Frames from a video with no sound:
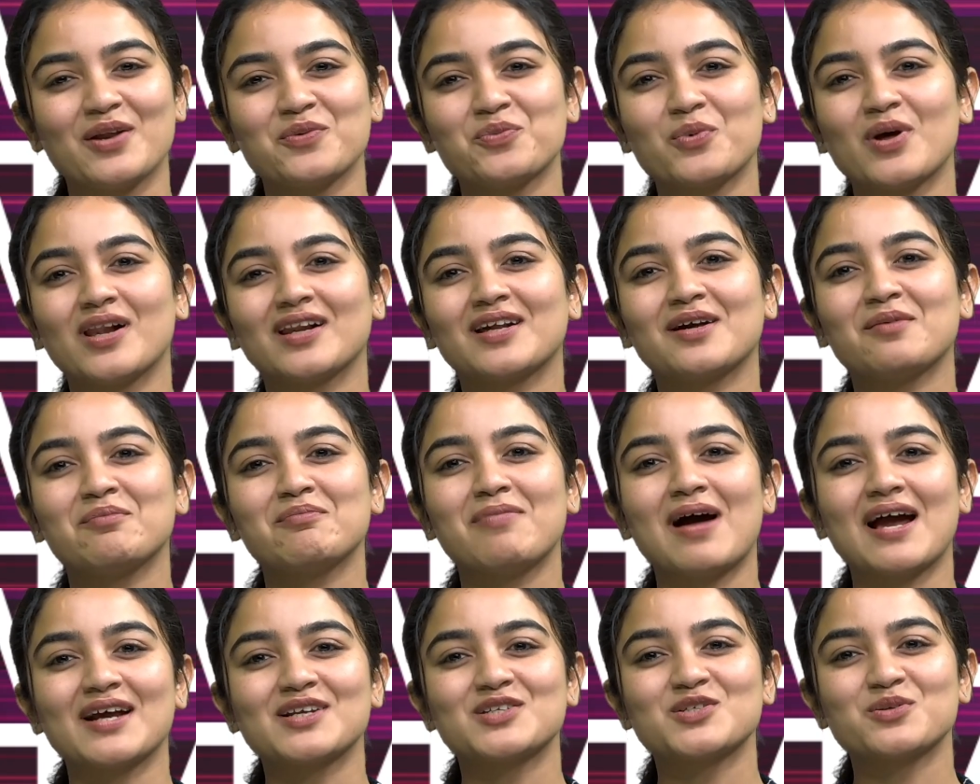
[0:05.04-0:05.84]
and welcome
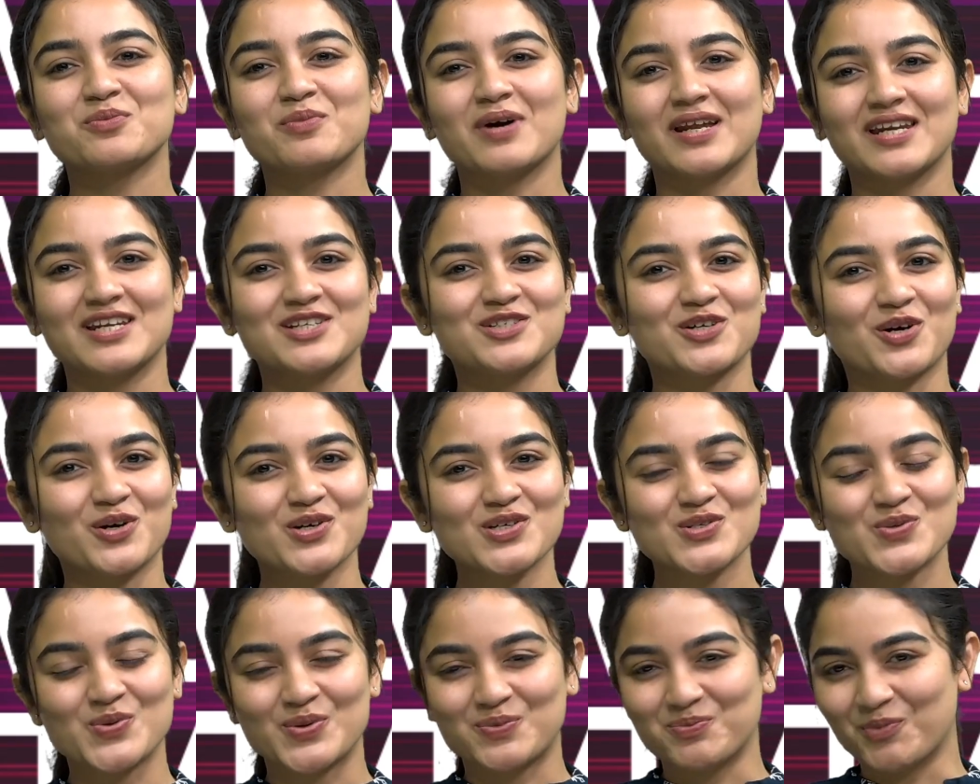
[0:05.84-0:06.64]
back to Money
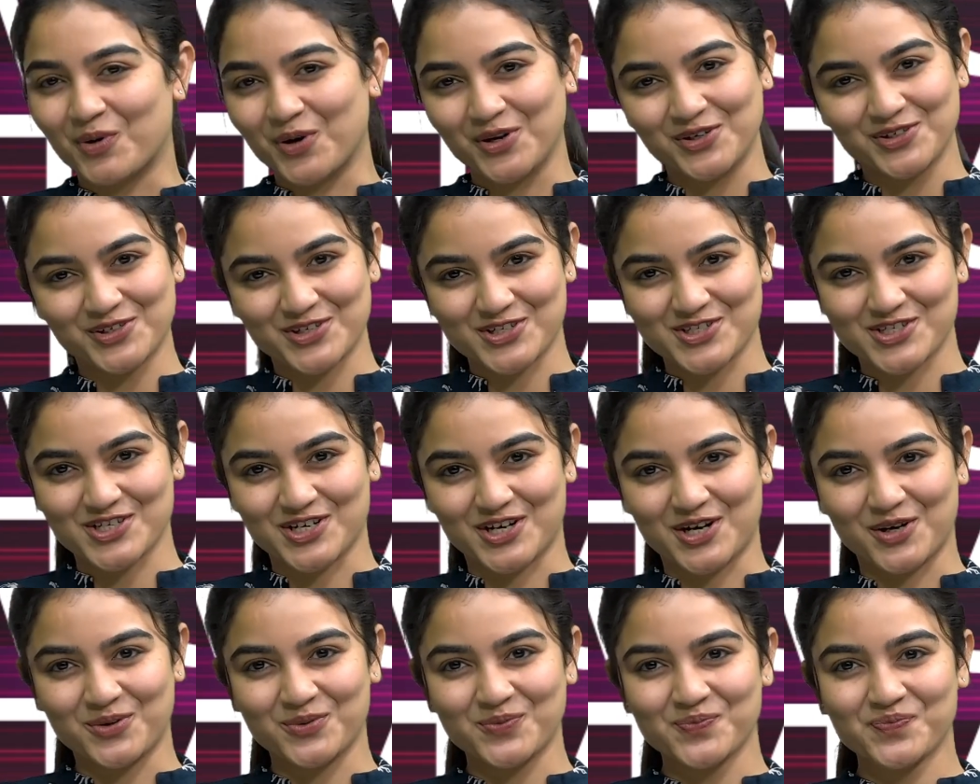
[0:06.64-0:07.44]
Talks with Mohan Krishna
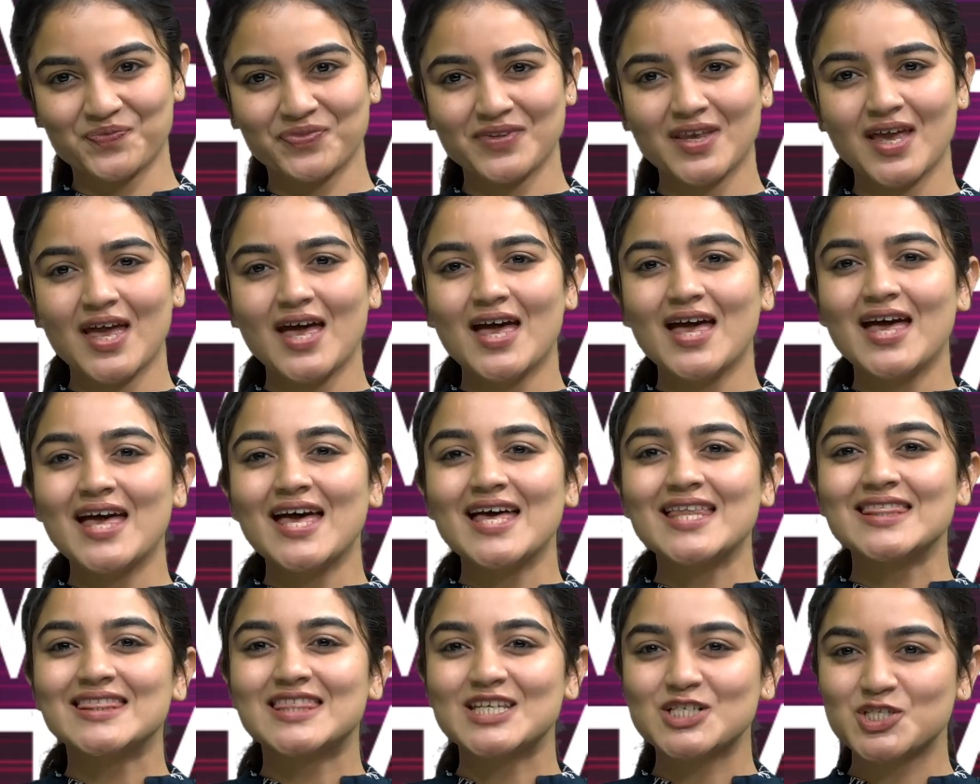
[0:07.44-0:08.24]
Rao,
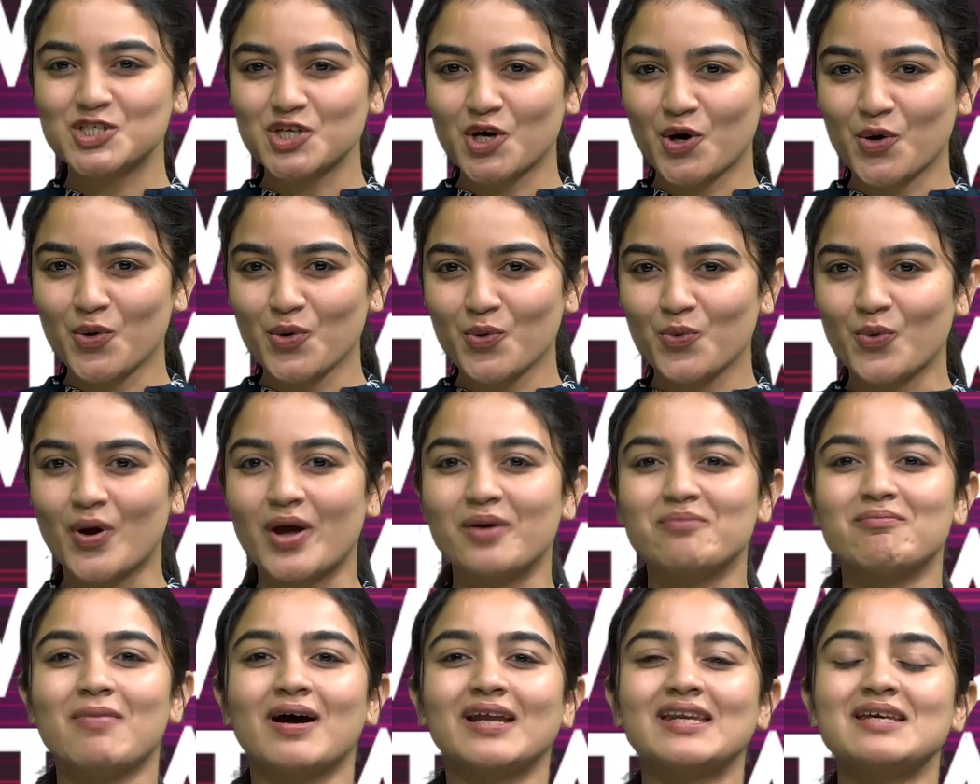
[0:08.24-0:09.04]
the show where
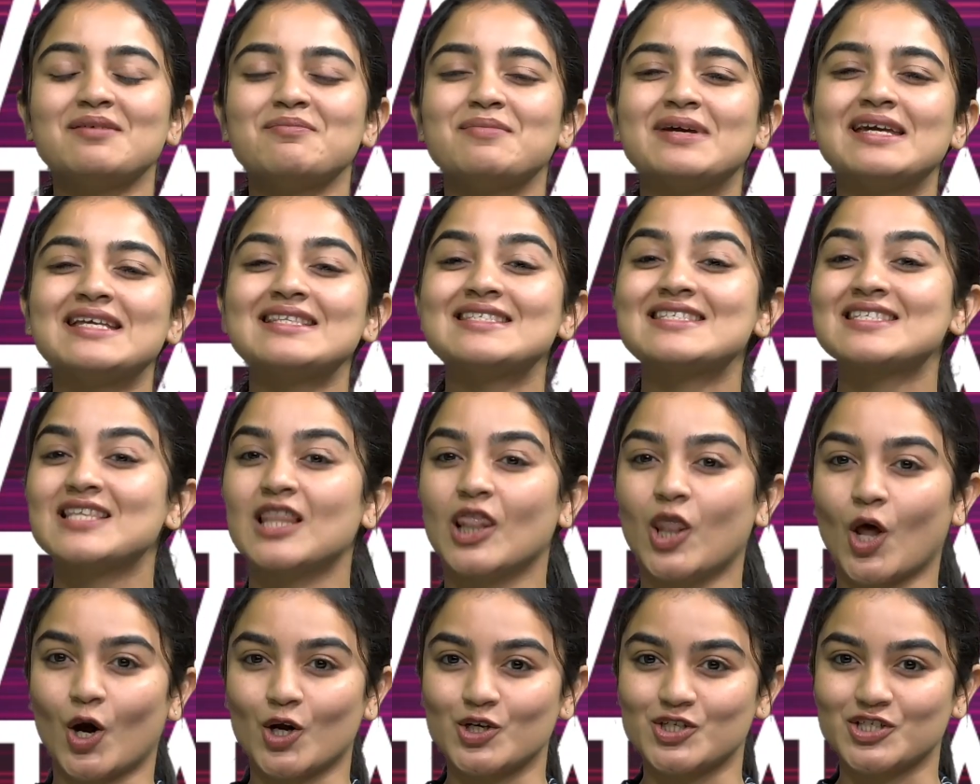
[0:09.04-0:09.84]
money meets
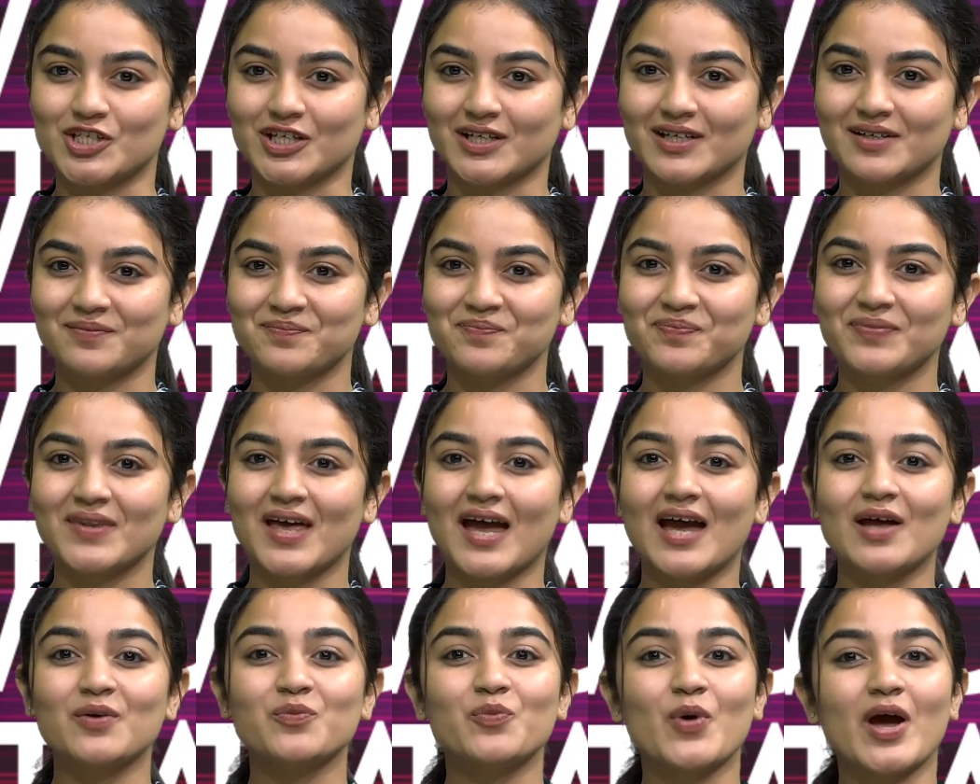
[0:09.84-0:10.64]
logic
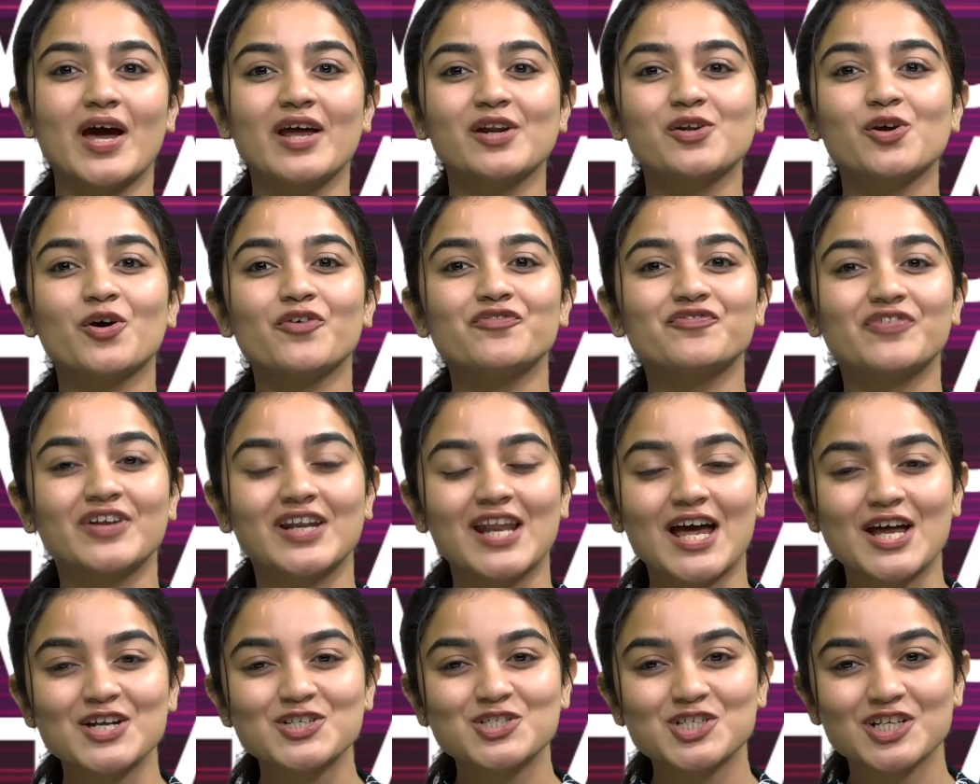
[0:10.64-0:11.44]
and where your
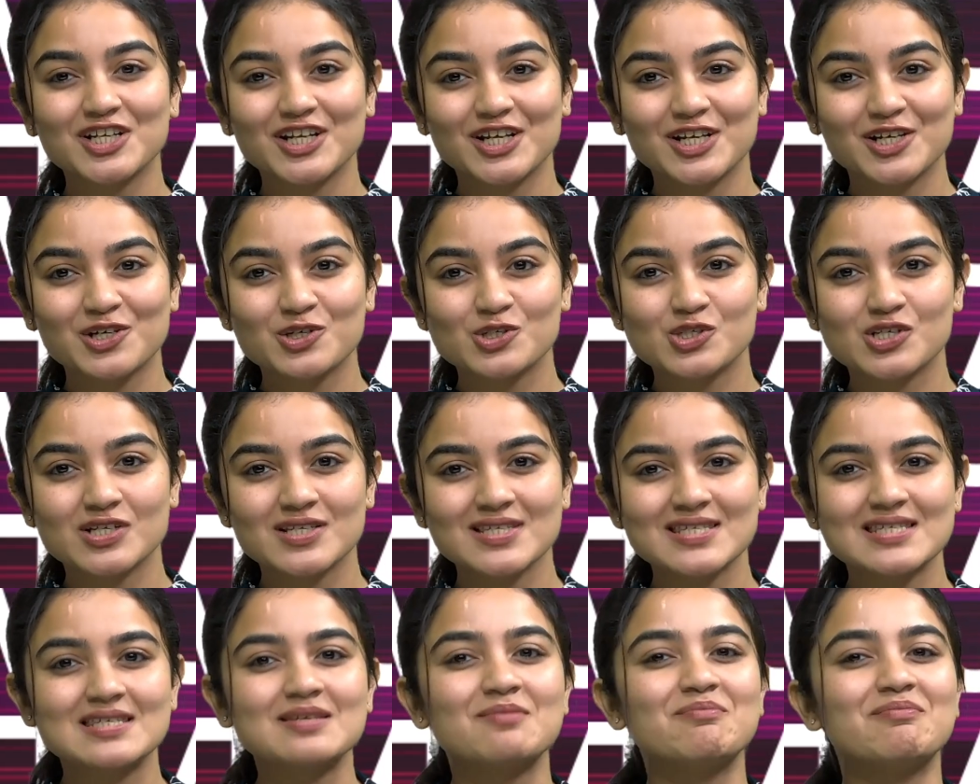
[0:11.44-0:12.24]
financial illusions
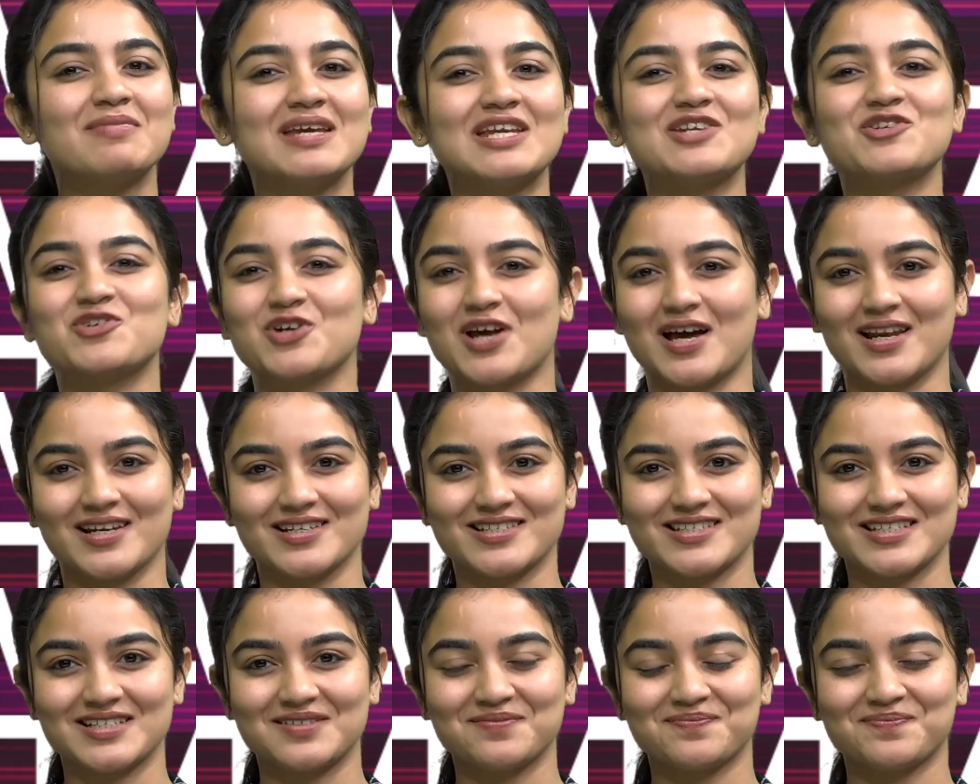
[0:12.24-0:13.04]
meet
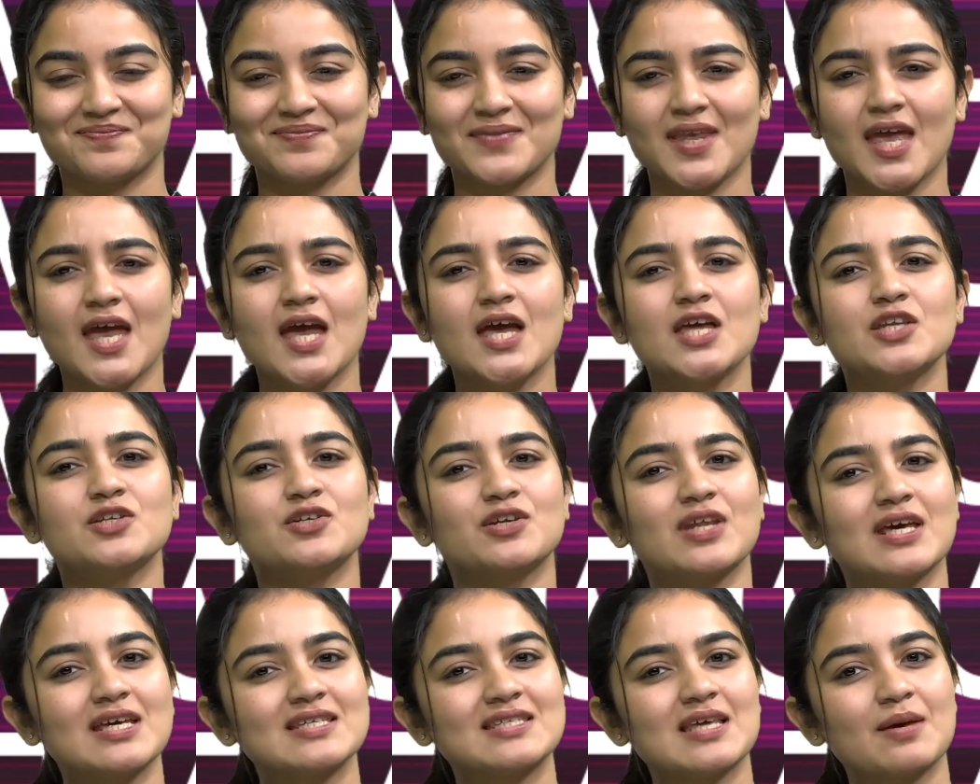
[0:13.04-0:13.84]
reality.
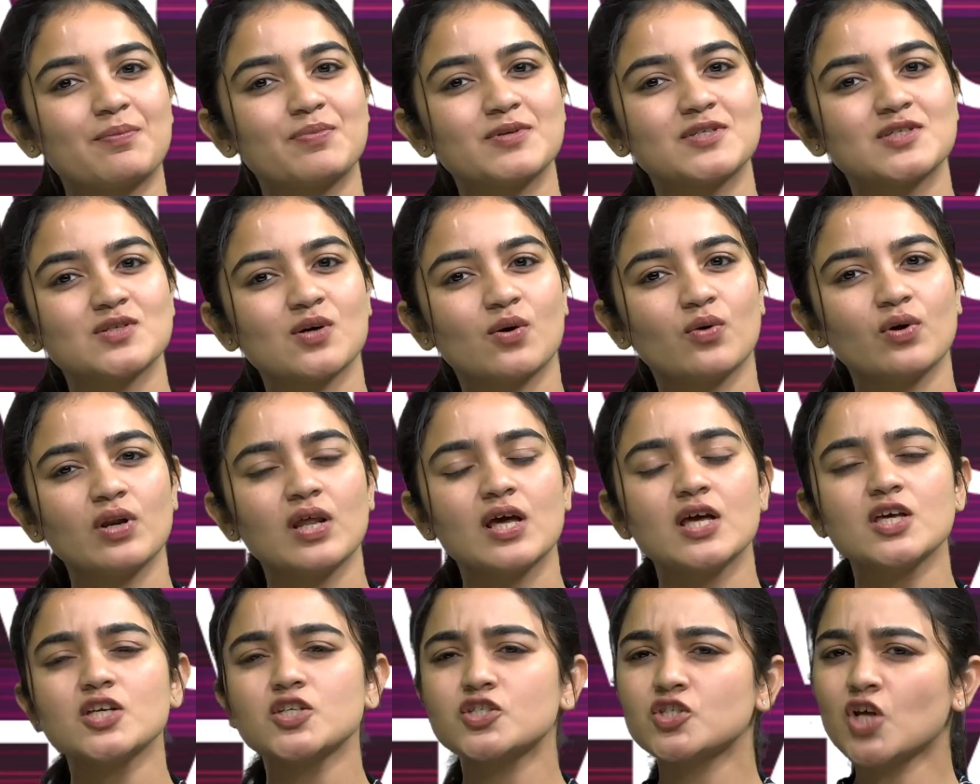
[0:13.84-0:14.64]
Today's episode
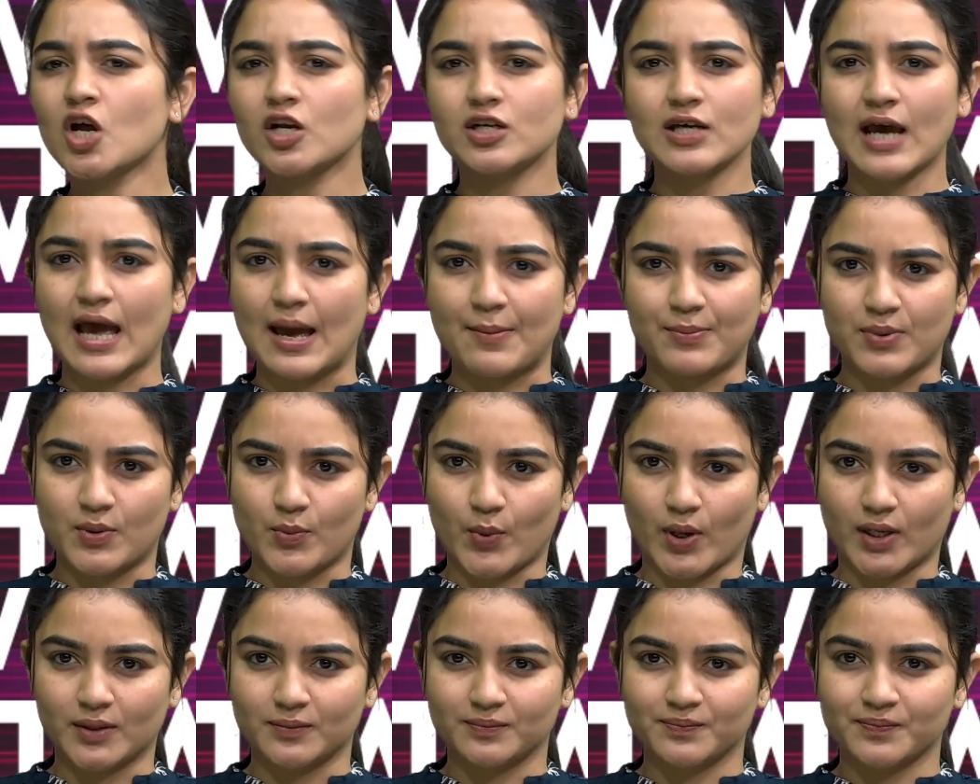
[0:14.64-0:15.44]
is not a happy
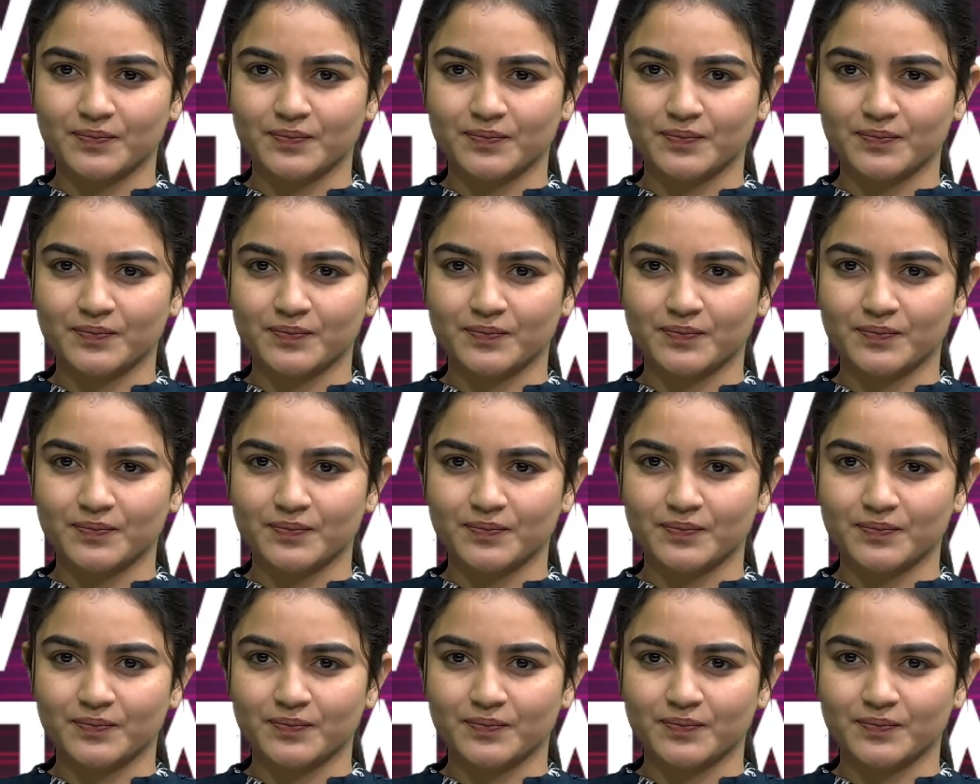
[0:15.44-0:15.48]
one